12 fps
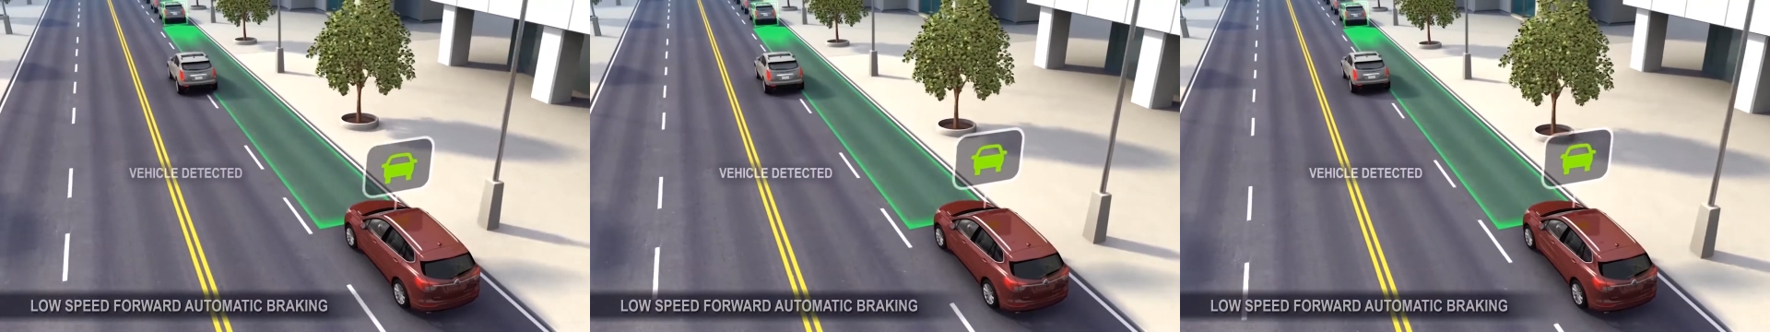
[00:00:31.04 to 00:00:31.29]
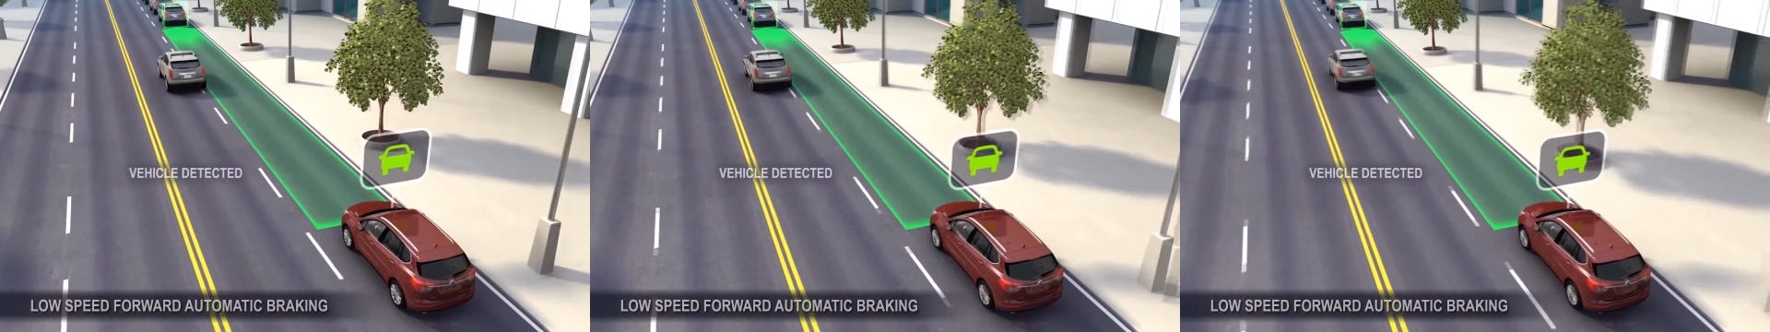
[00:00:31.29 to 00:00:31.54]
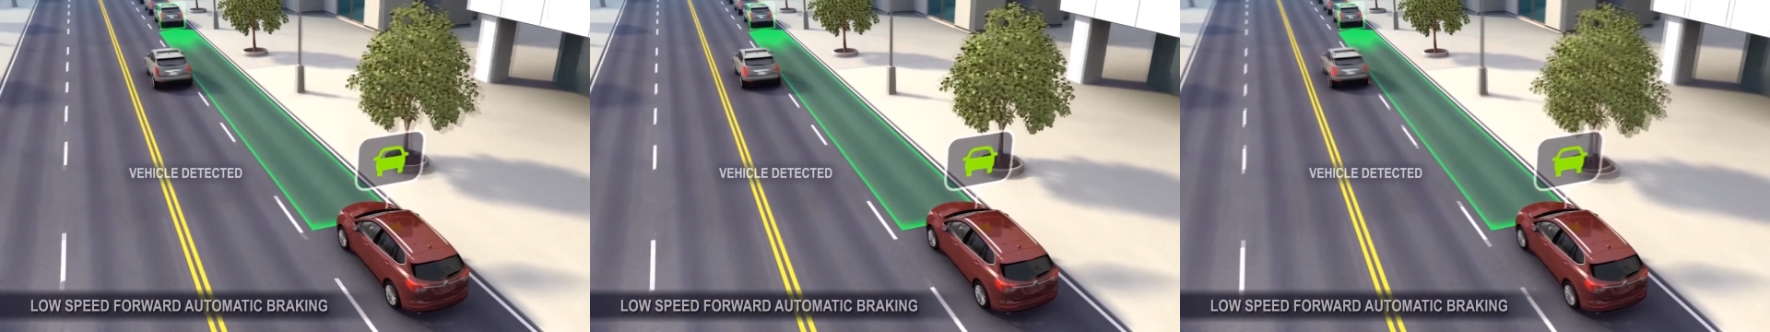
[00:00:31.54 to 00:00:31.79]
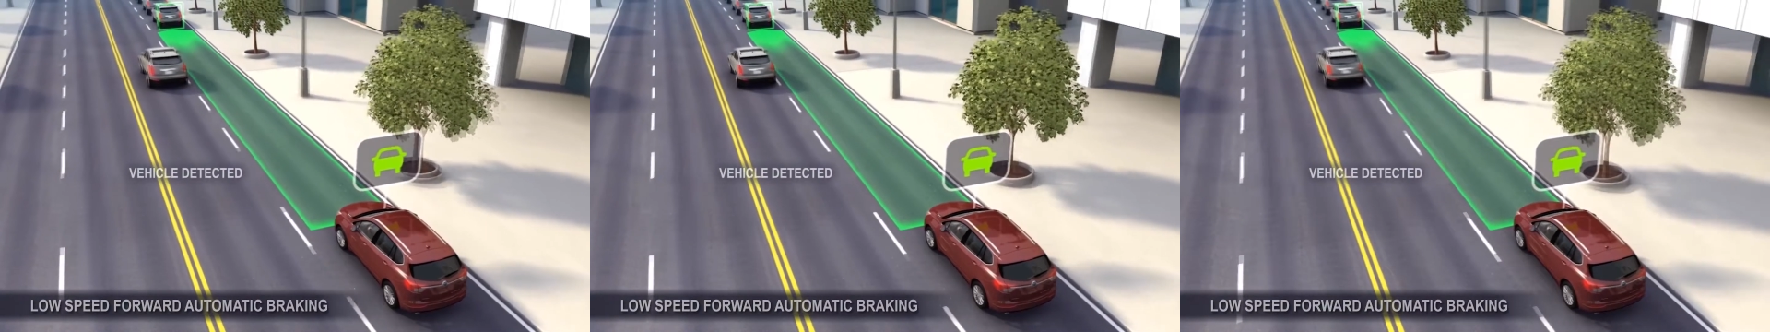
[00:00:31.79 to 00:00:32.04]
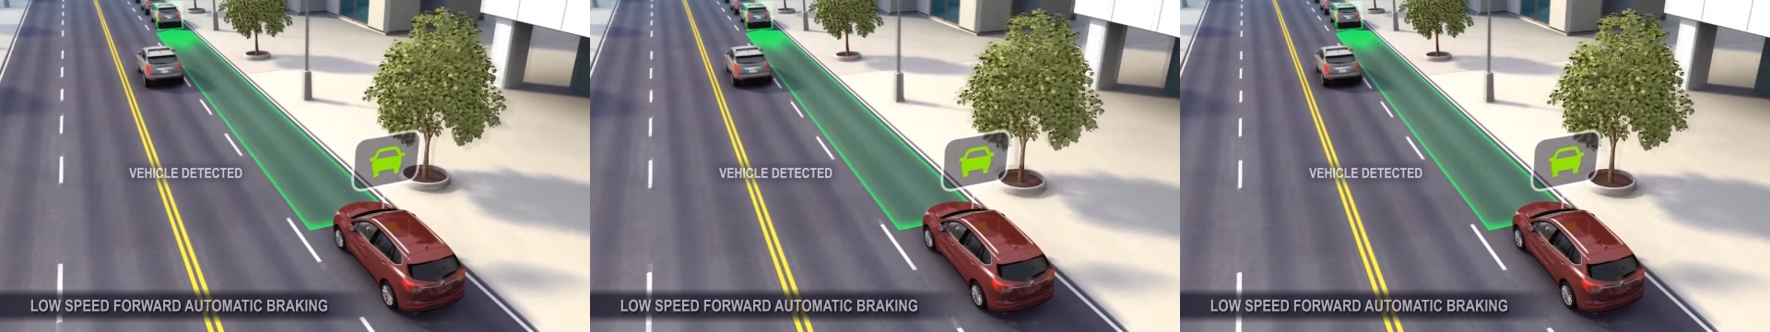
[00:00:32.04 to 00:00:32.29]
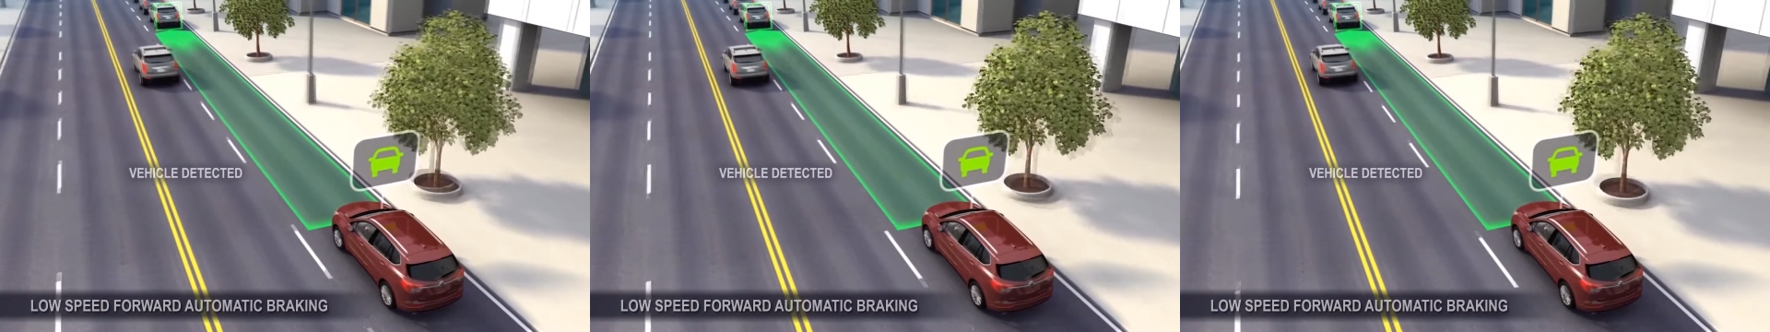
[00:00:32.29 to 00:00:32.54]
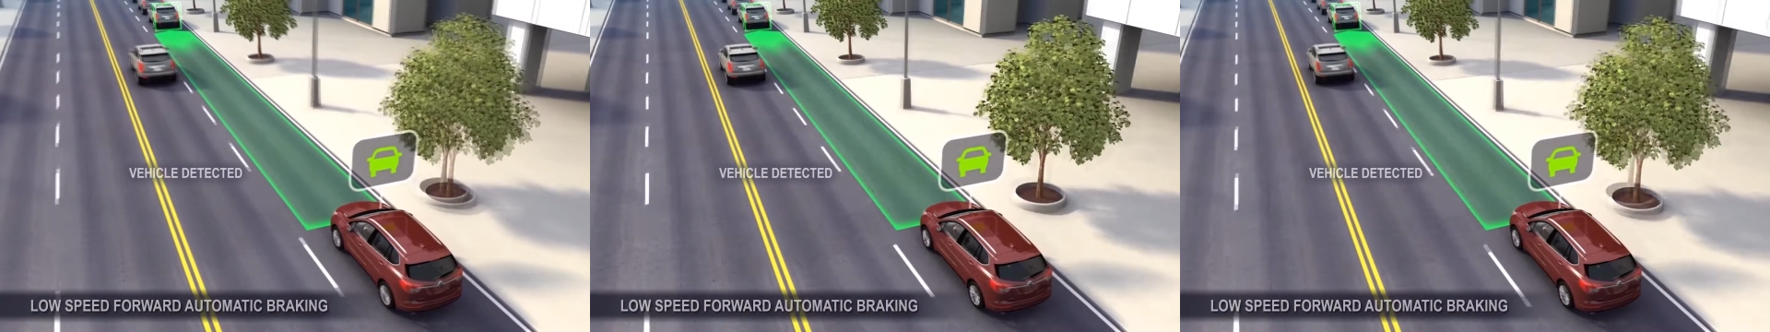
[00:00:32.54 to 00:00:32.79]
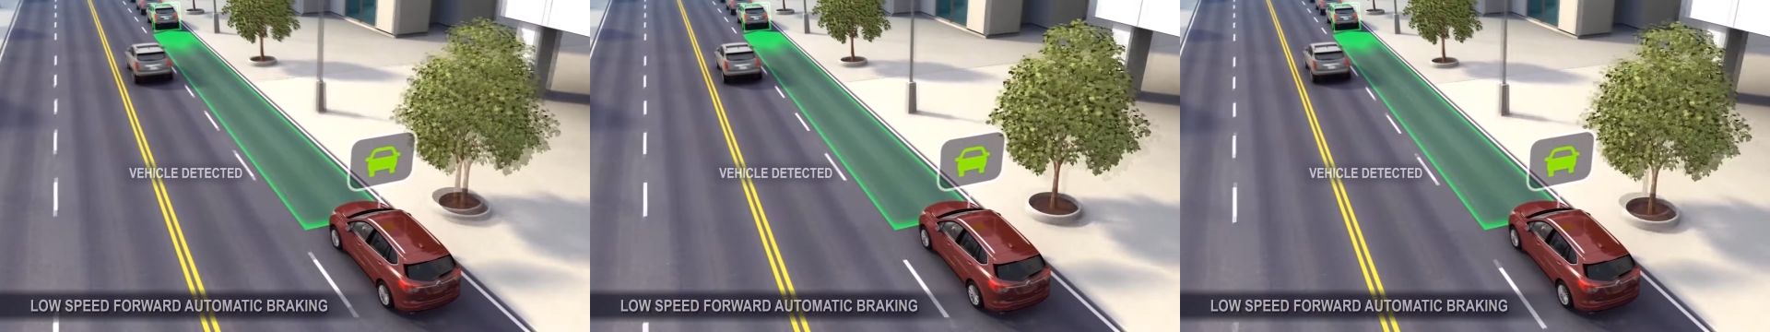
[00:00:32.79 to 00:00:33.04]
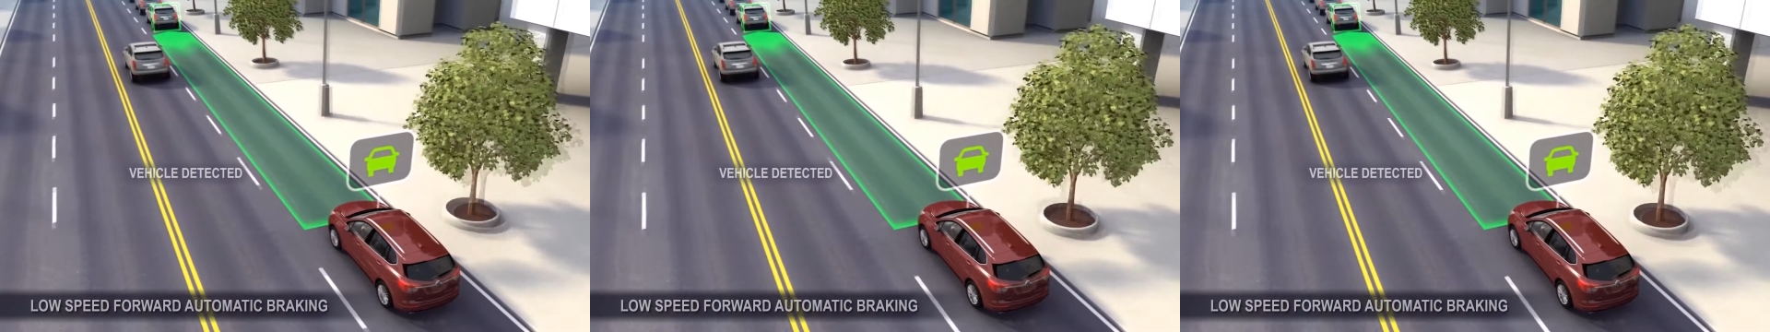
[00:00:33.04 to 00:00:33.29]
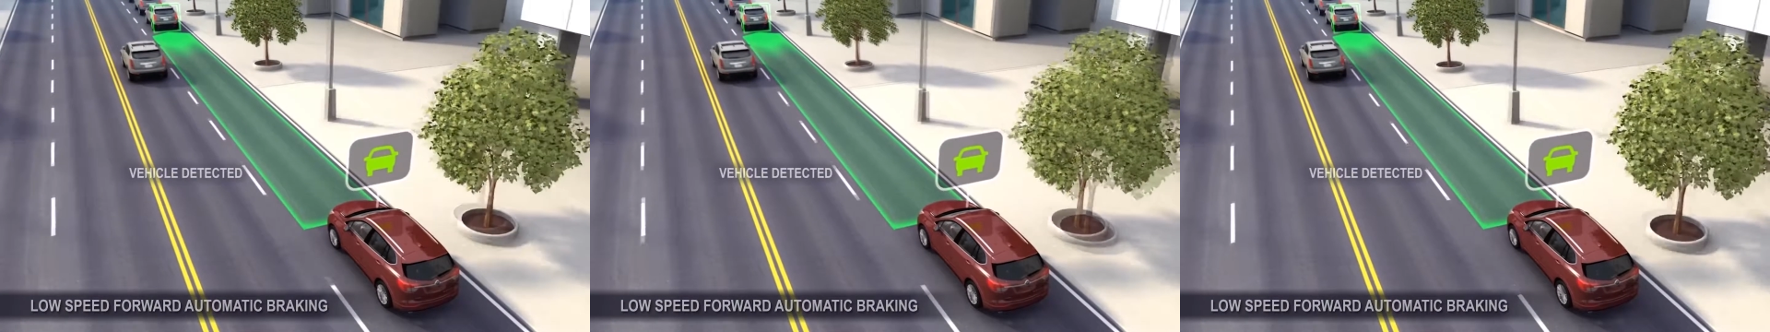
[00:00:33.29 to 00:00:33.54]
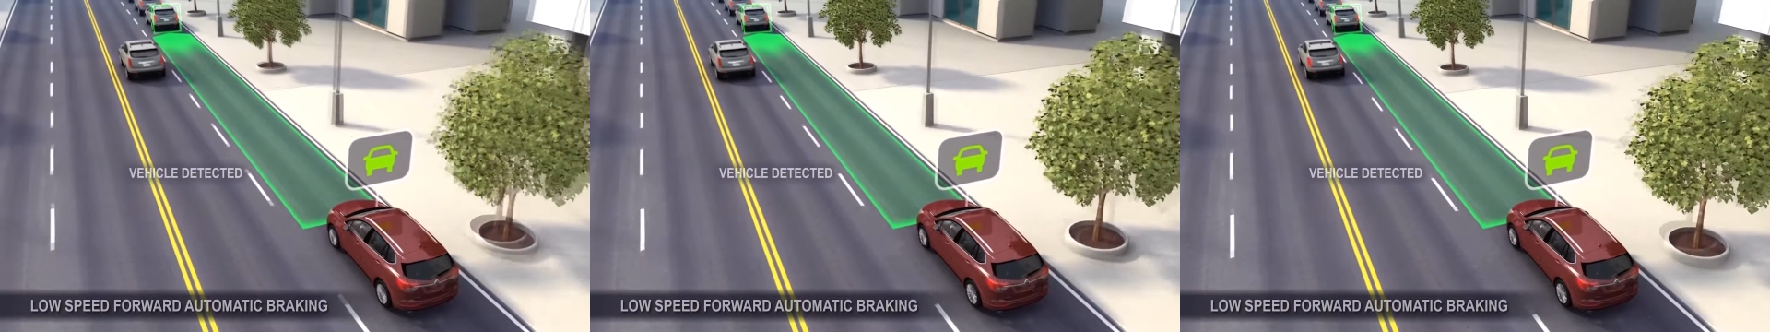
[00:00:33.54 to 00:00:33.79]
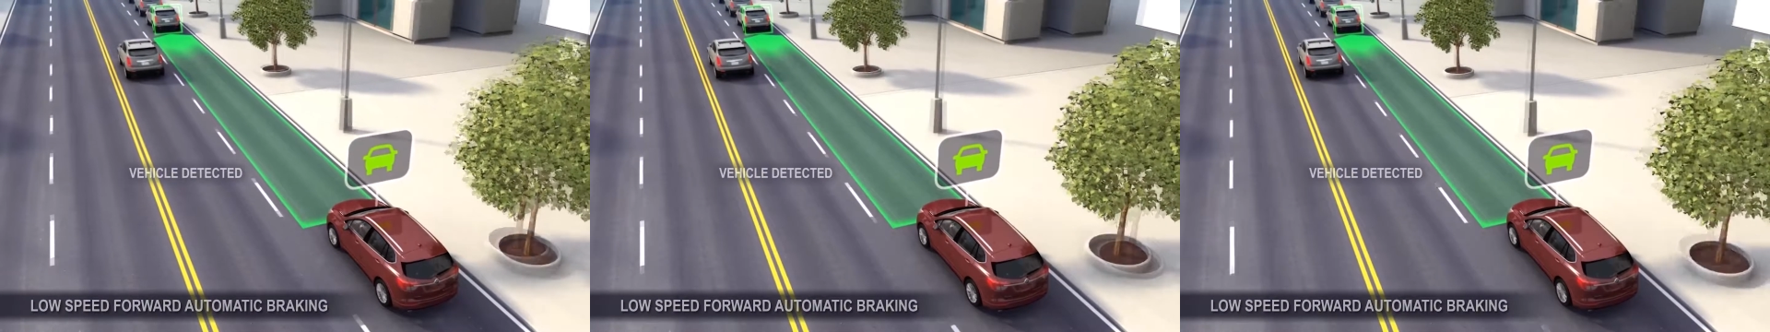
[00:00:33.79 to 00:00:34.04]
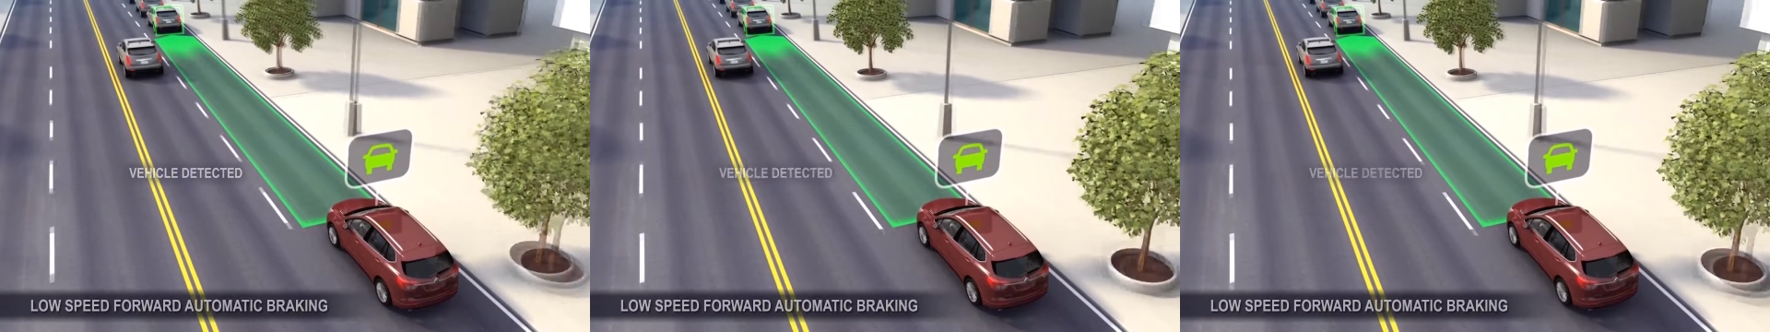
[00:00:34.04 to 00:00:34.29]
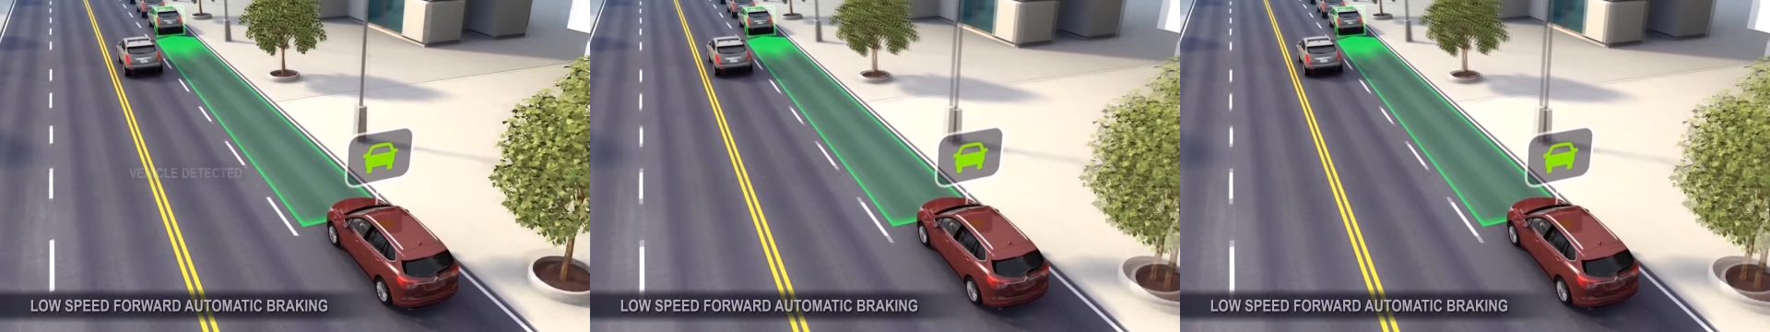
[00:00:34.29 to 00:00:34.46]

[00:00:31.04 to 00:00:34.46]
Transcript: (no speaker visible)